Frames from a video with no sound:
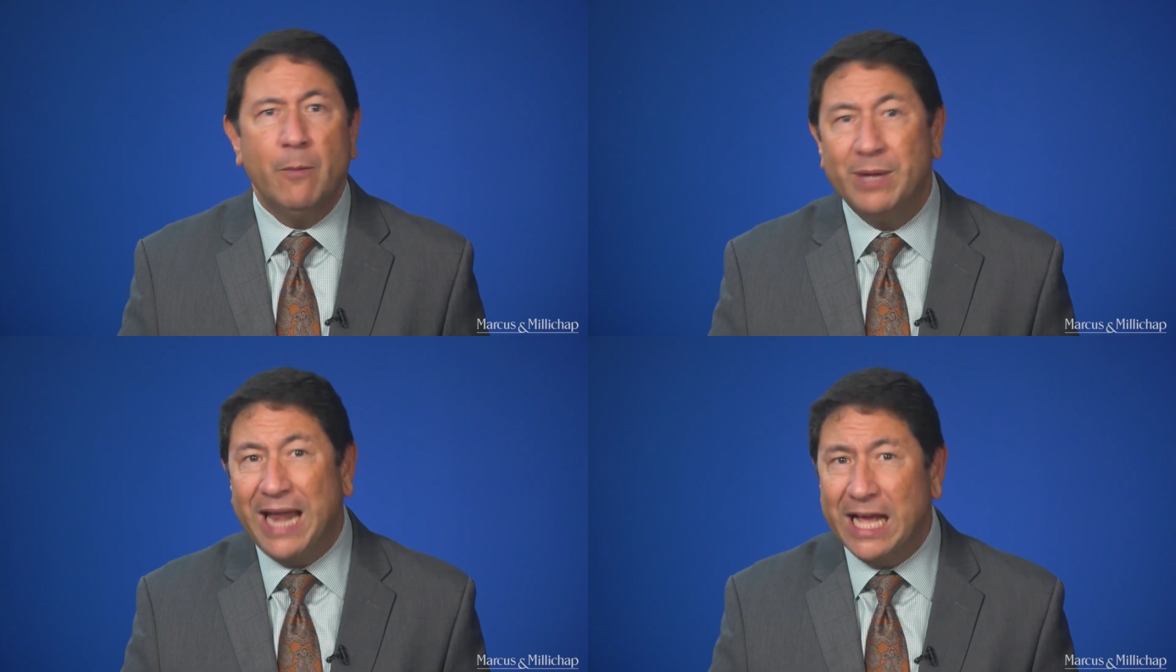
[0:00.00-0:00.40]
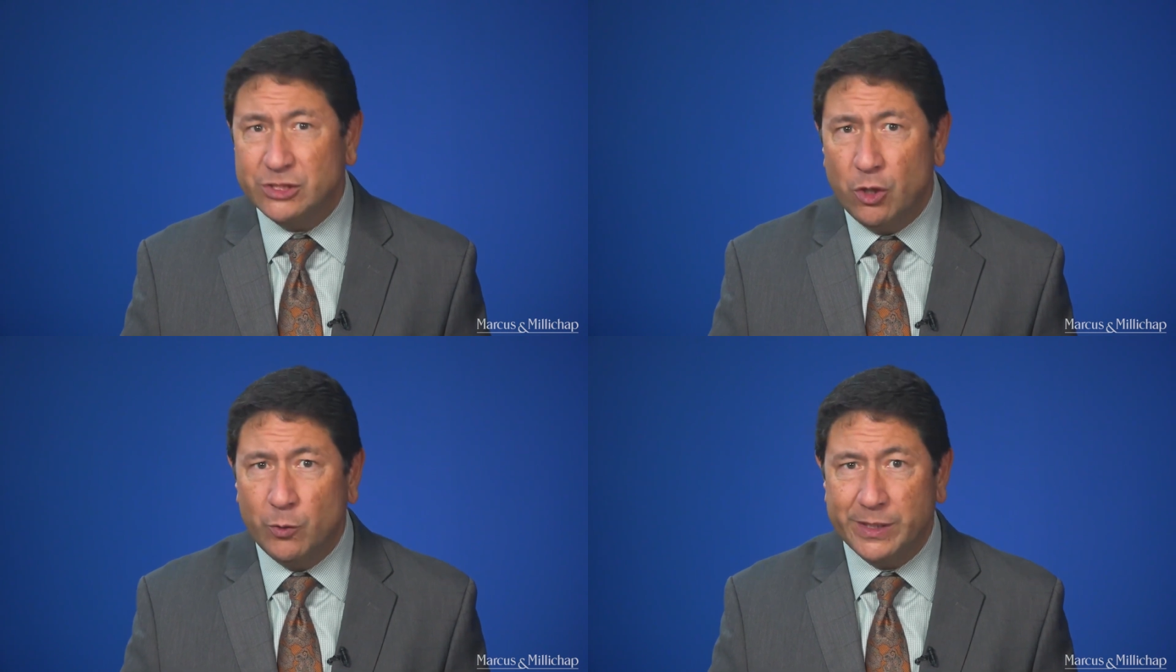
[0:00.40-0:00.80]
But
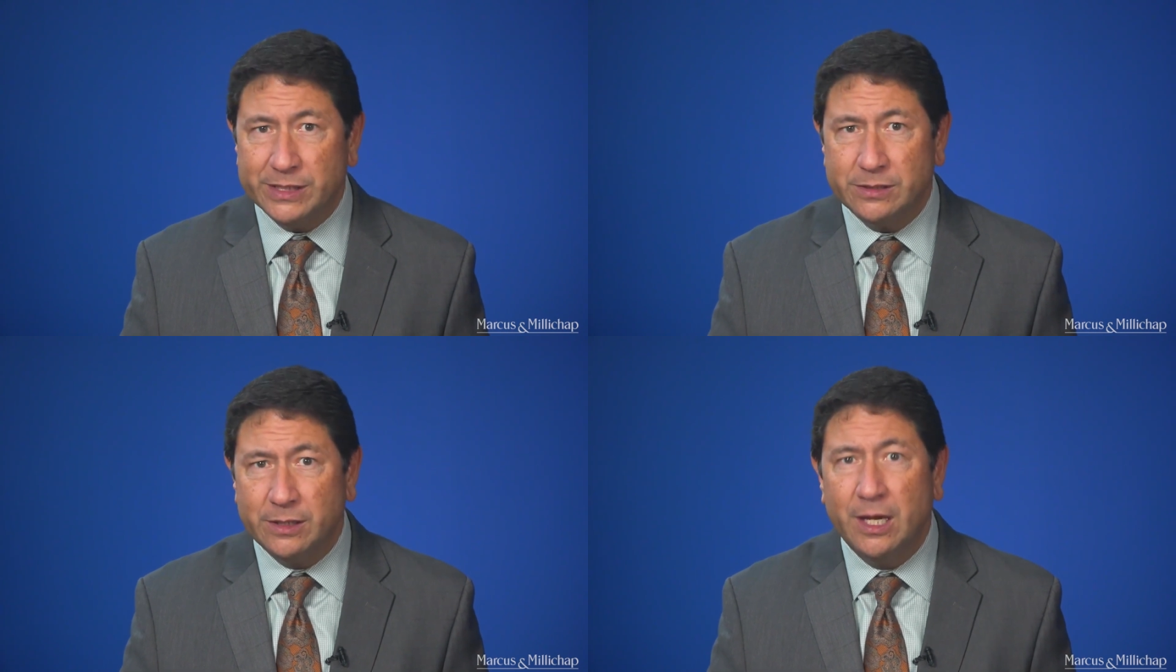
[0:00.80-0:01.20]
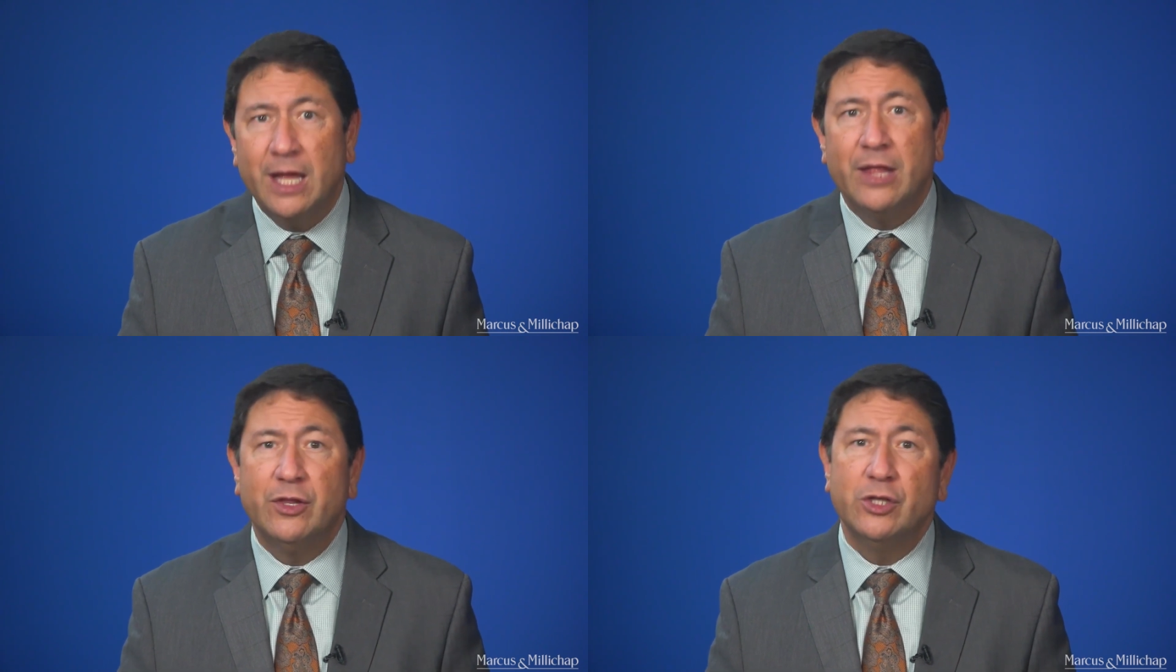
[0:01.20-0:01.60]
as always,
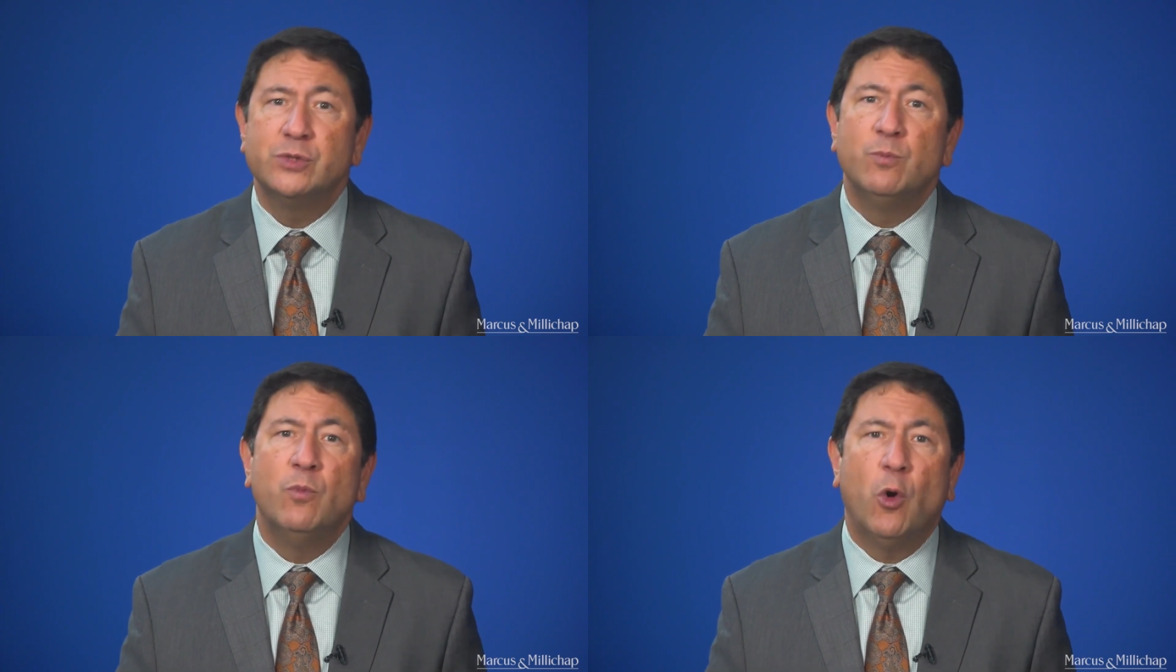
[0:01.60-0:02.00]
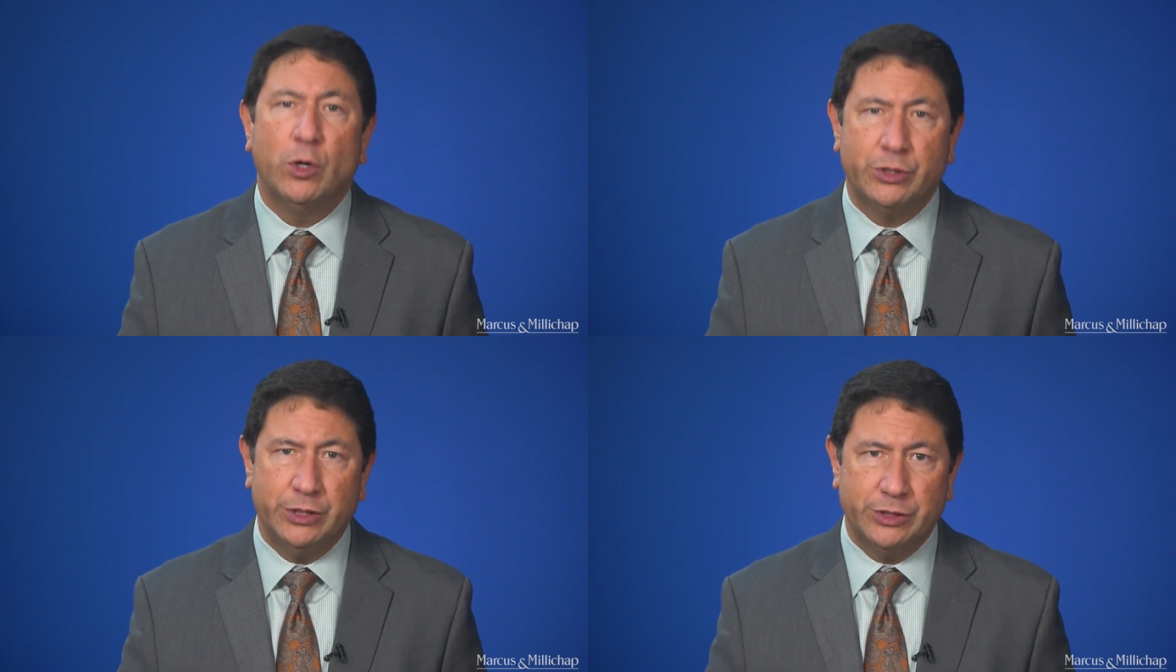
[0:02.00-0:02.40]
there's
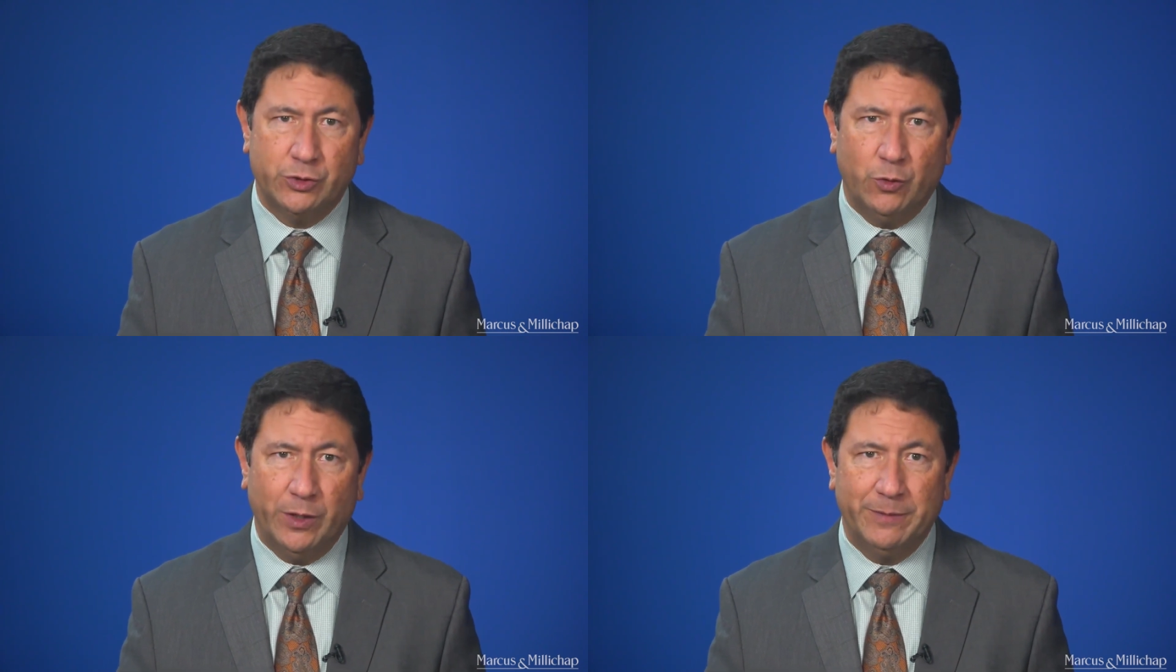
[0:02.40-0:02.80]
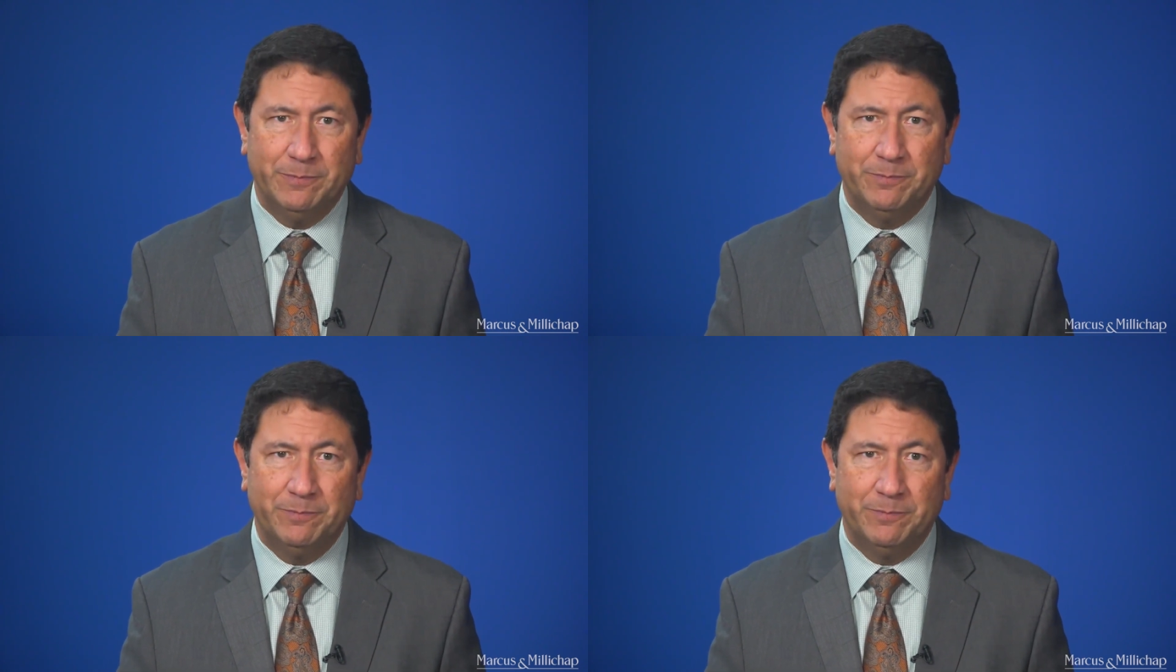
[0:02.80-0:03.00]
more to the story.